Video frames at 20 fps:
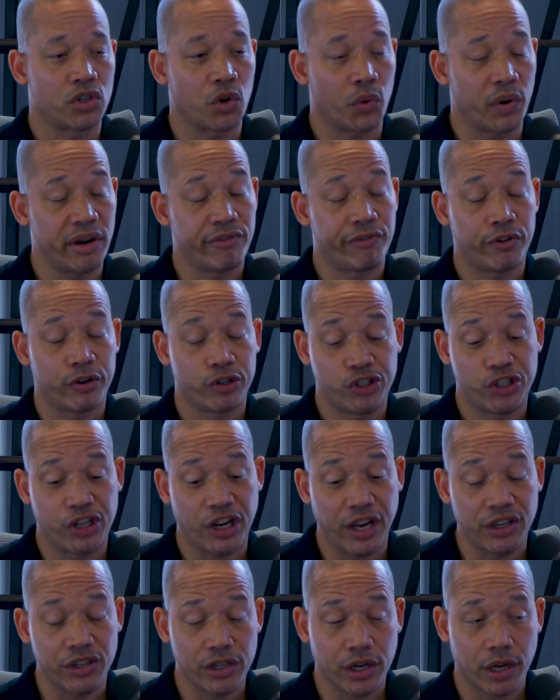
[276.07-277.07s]
So in
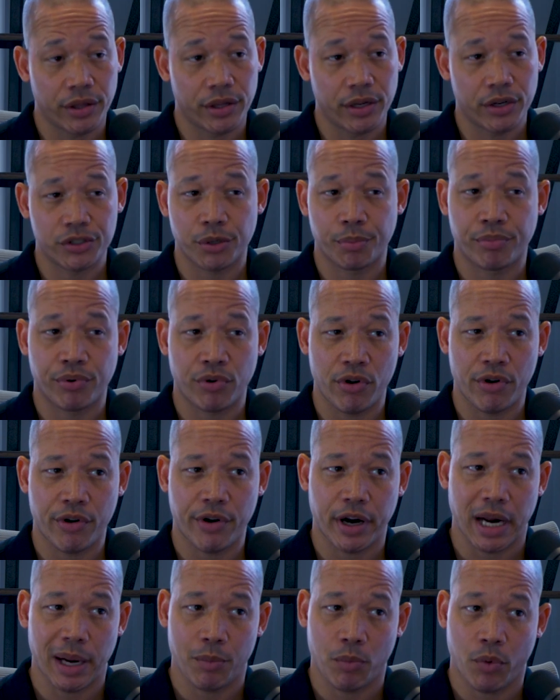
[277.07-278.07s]
Virginia, there's a
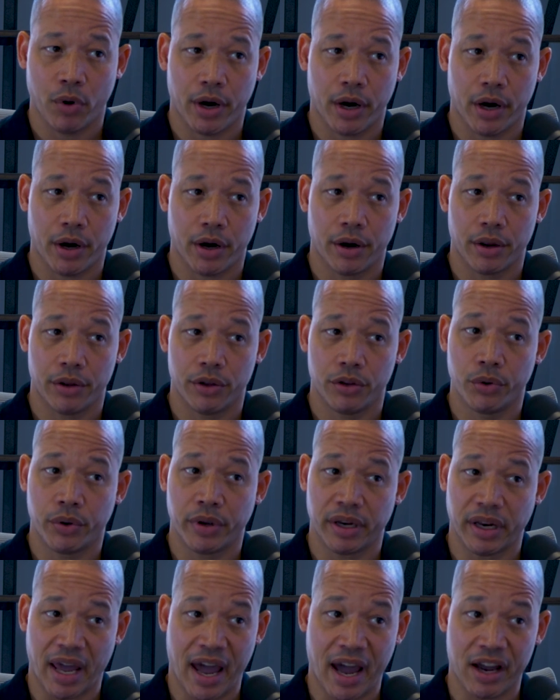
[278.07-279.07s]
program where you
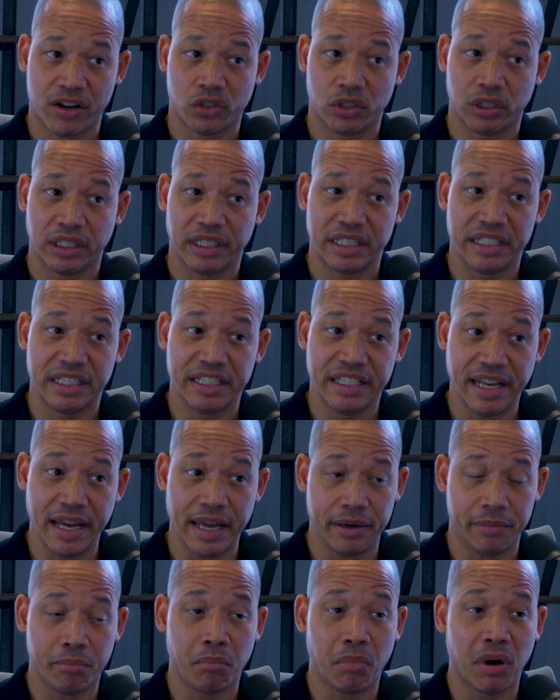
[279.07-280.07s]
can actually
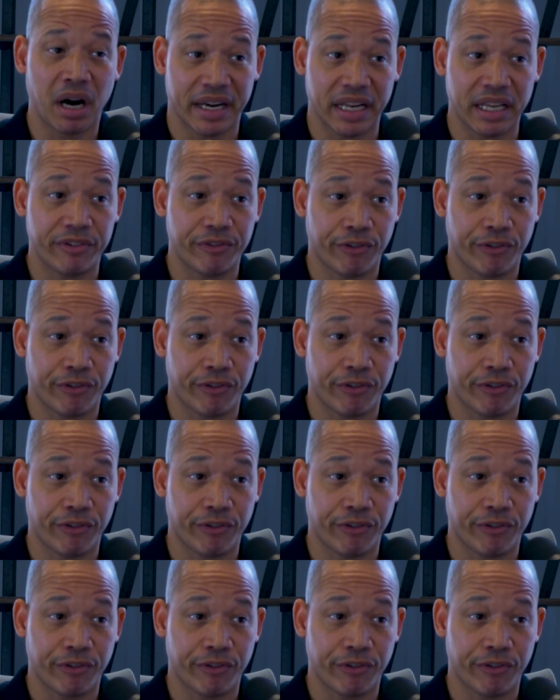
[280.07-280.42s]
get money